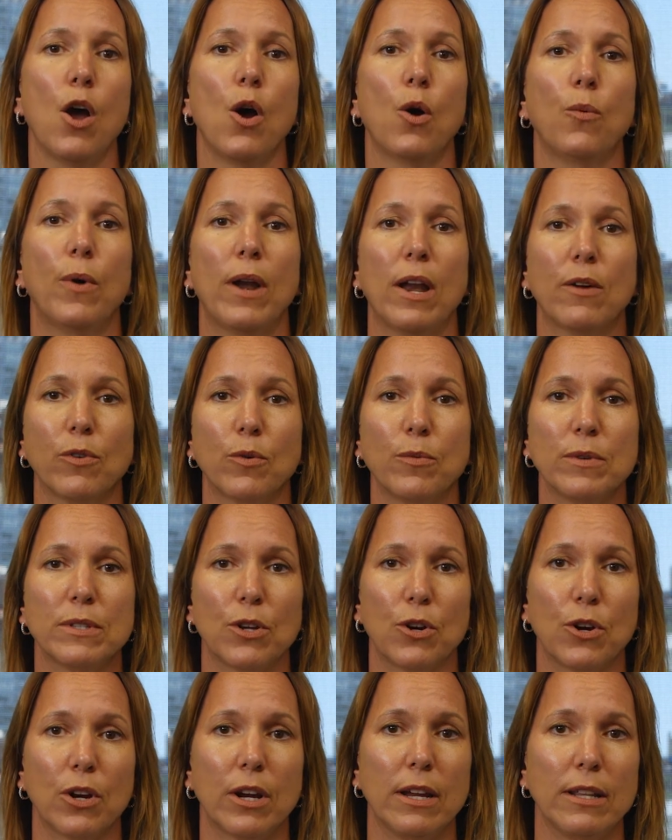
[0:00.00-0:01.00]
Whatever was
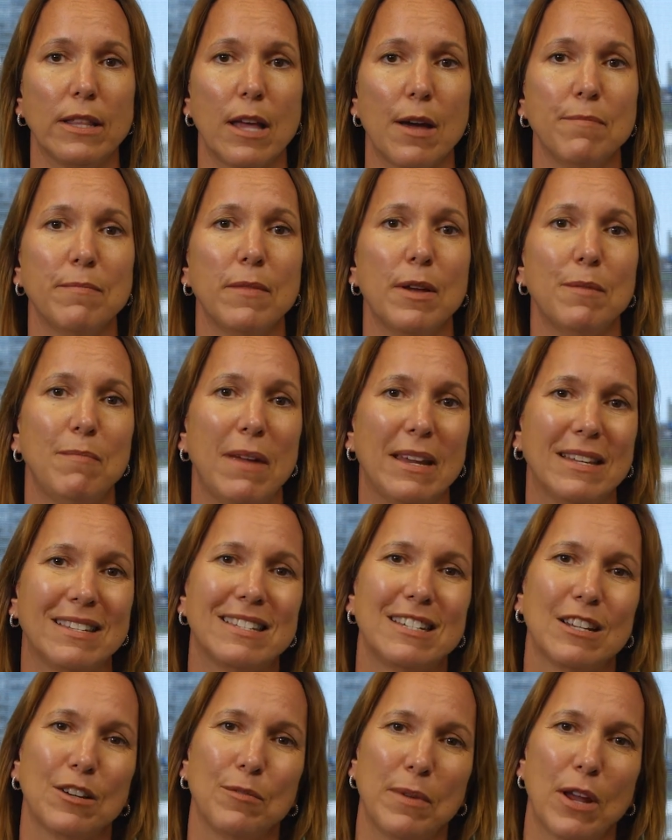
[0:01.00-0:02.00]
irking them may
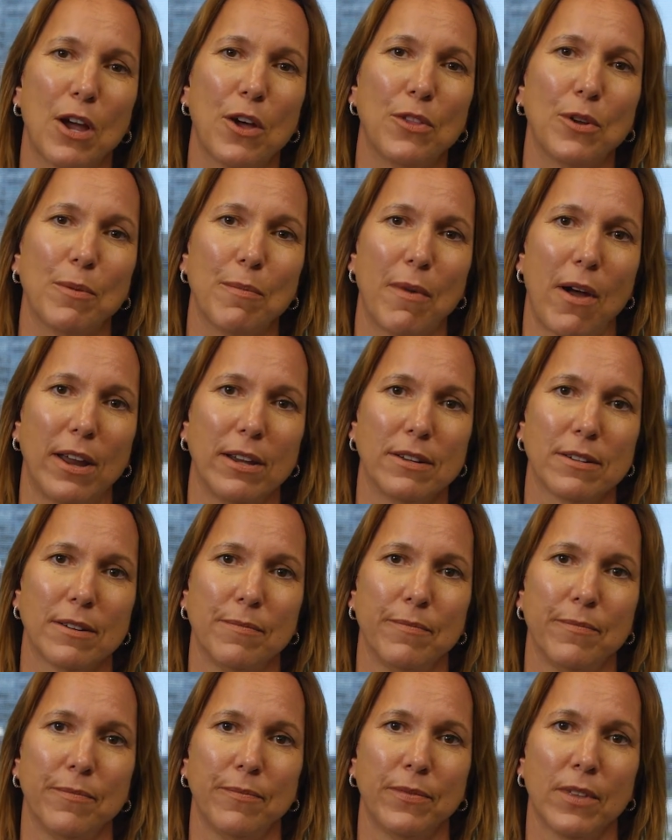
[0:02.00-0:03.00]
still be on their mind.
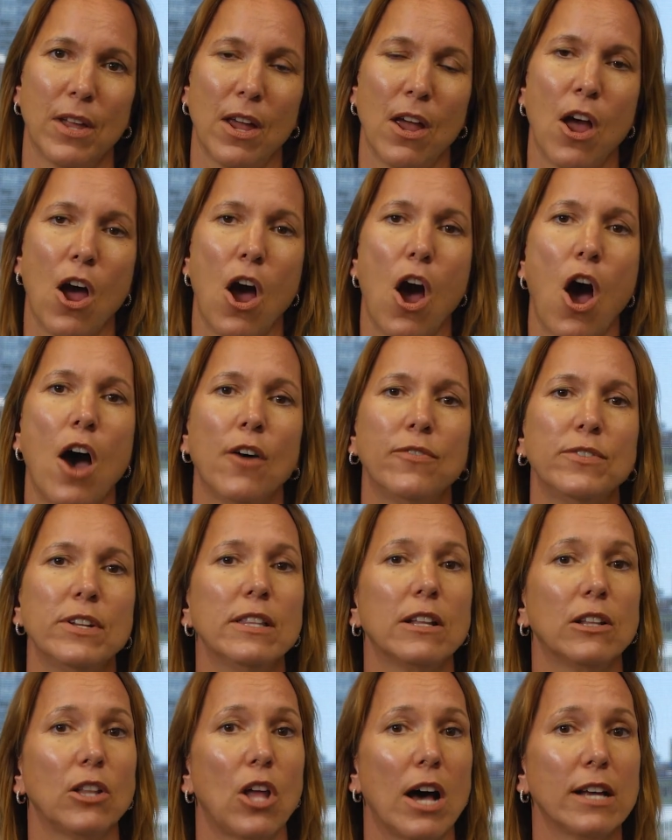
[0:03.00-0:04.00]

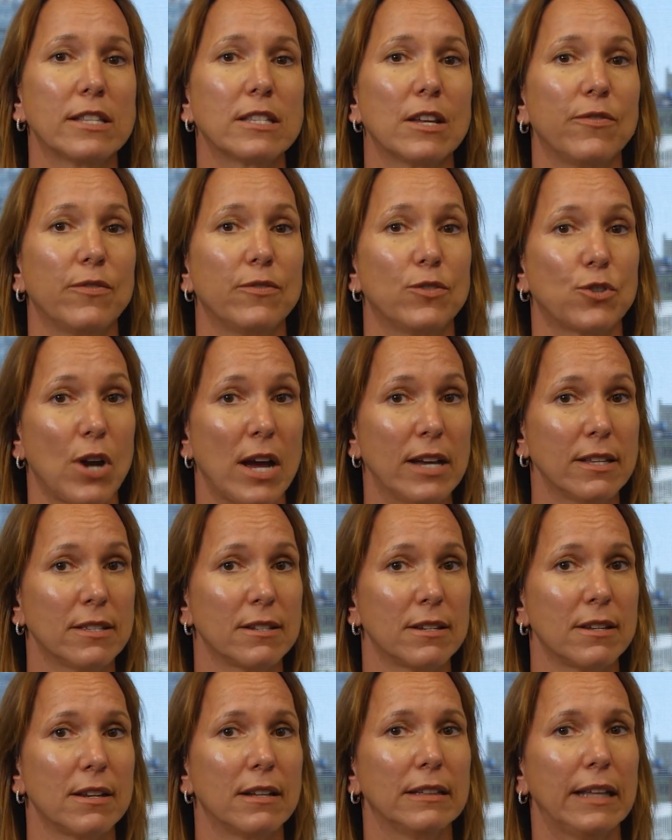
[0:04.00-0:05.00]
Often the loss of
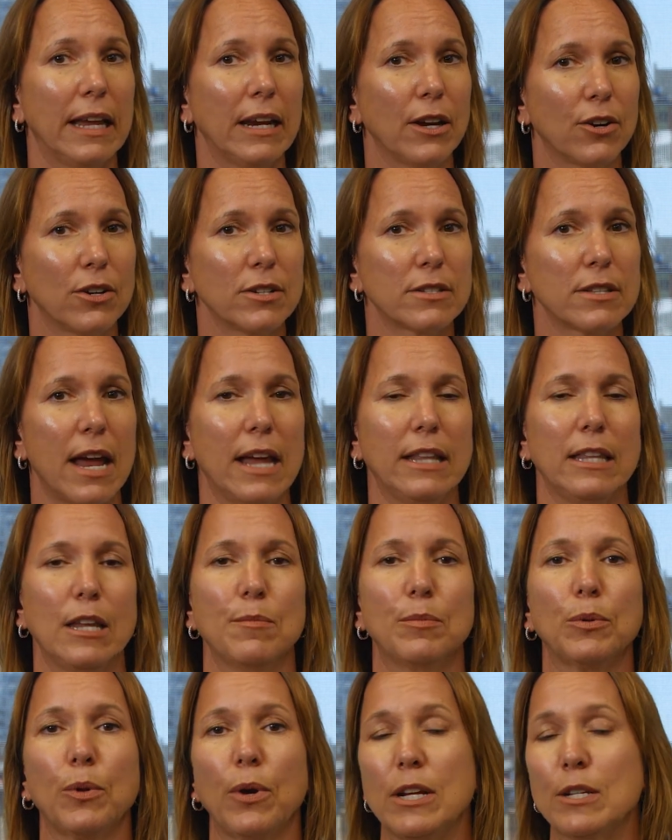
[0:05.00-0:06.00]
trust lingers and the
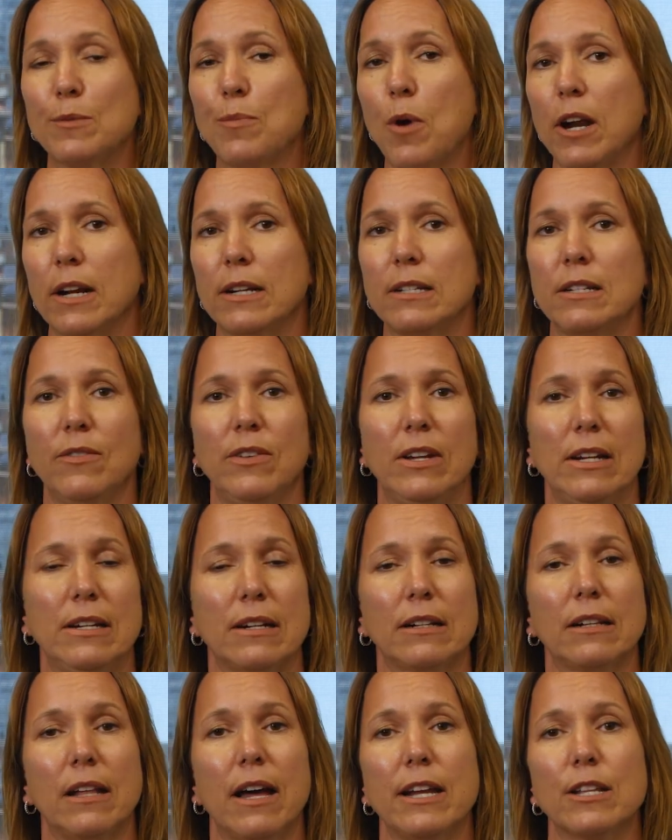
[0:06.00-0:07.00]
employee's productivity
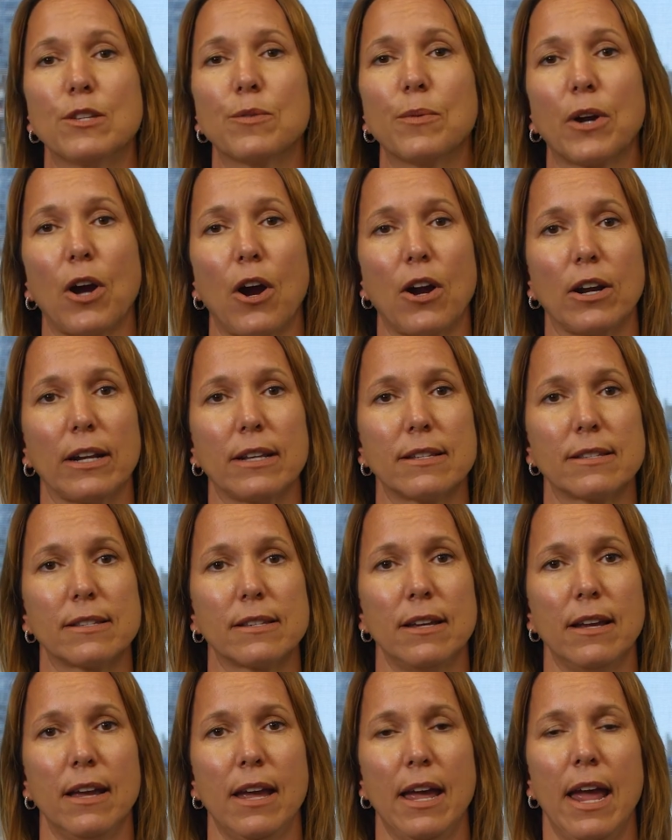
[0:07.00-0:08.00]
declines
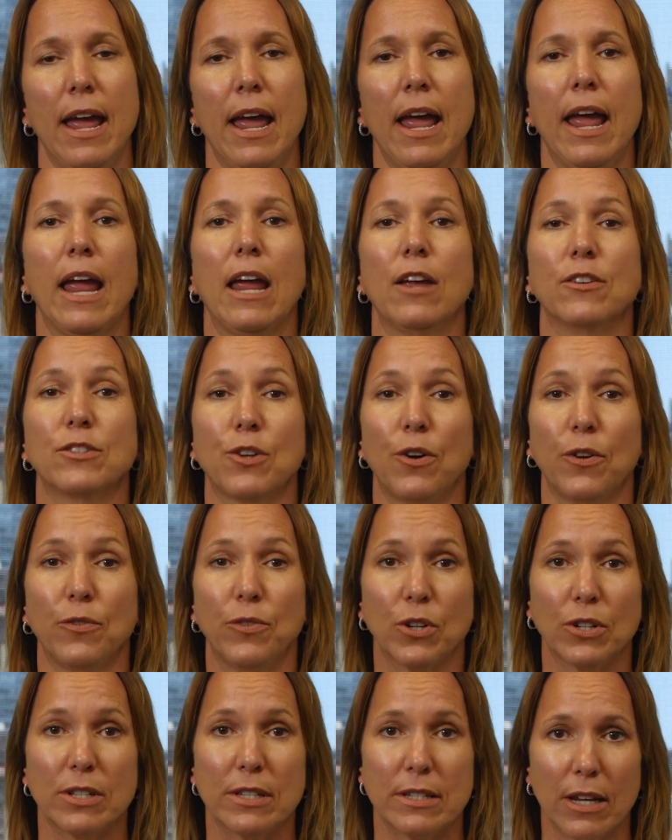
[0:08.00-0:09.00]
regardless.
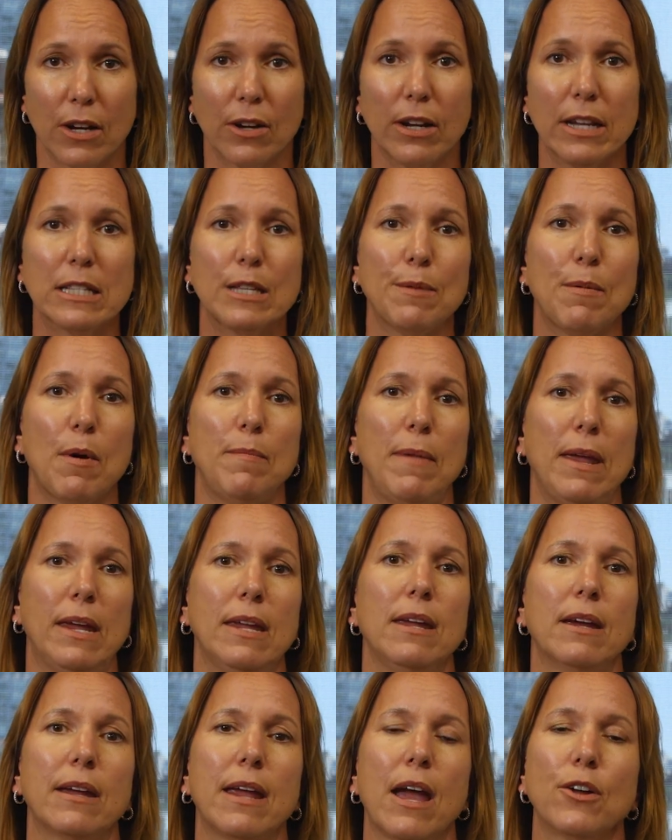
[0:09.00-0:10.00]
If you're serious about
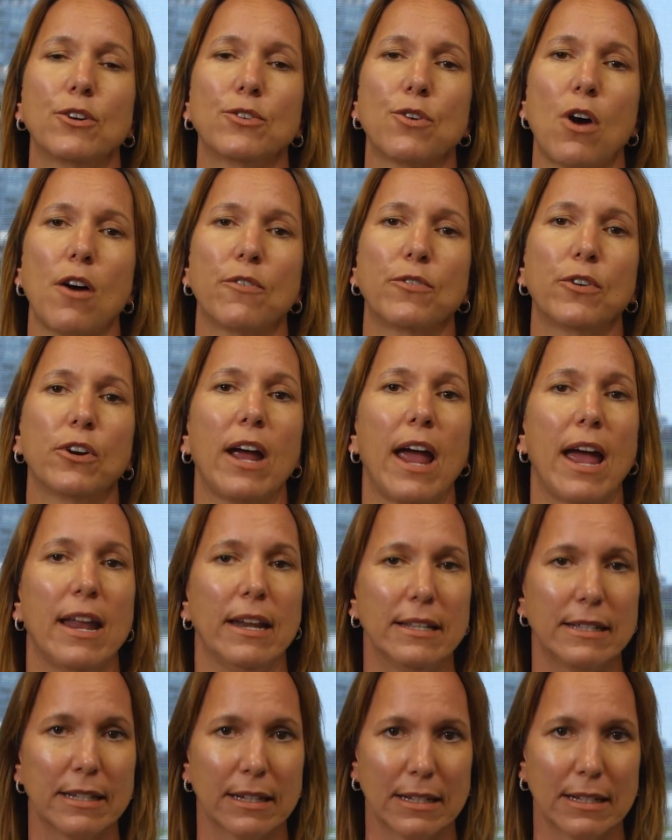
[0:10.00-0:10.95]
making a counteroffer and it's